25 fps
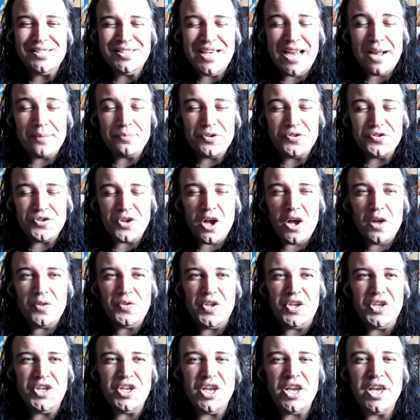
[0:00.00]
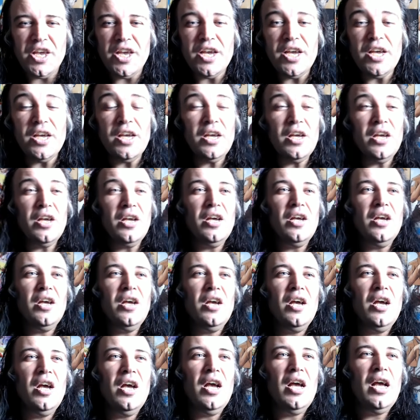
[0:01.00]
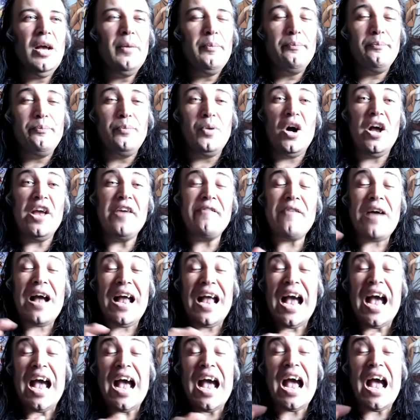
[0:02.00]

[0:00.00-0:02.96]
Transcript: chapters of the year. But if I